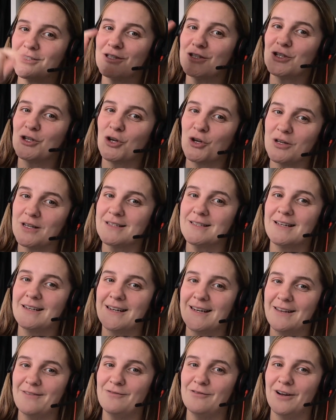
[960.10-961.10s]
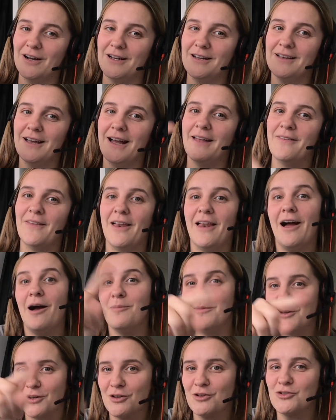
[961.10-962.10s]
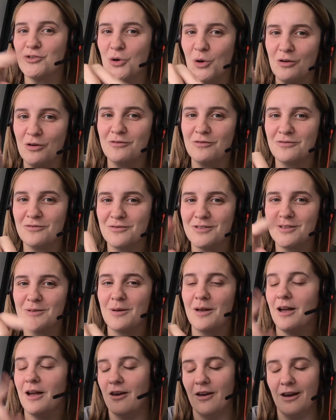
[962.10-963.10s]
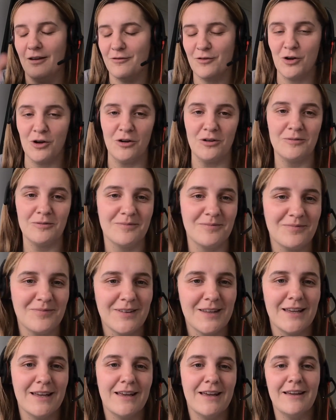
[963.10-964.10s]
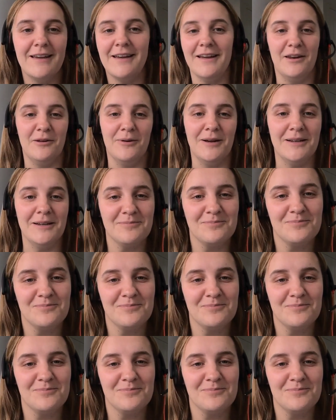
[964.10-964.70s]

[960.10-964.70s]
she couldn't send an invite, and then I'm in control of, and I forgot. Anyway.